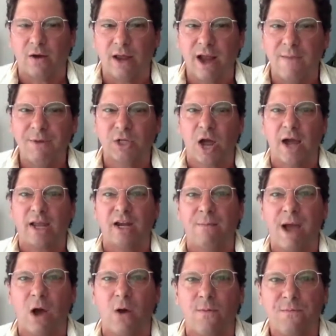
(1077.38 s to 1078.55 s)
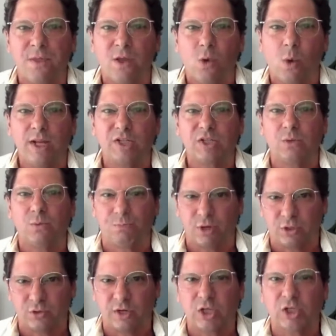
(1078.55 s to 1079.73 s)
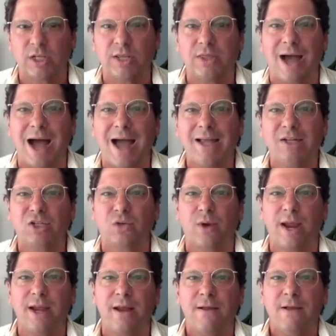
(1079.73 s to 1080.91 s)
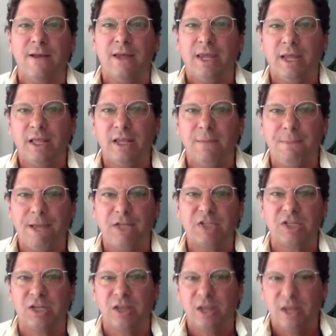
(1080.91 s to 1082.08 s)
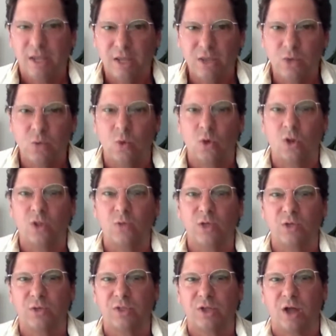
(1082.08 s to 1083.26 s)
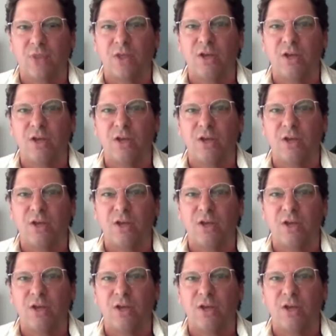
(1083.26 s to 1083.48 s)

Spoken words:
And I've been talking about what is traditionally the highest grade helium basin in the world, which was on the New